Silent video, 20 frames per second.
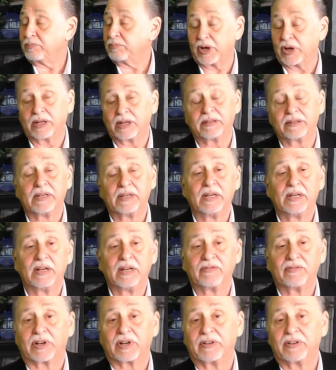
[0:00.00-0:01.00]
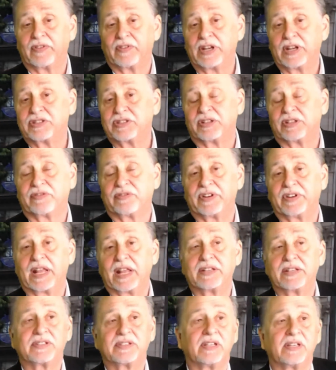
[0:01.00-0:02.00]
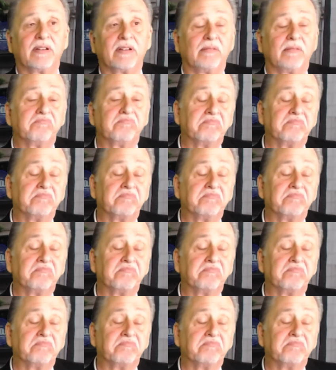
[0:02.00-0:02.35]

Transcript: but for conventional financing,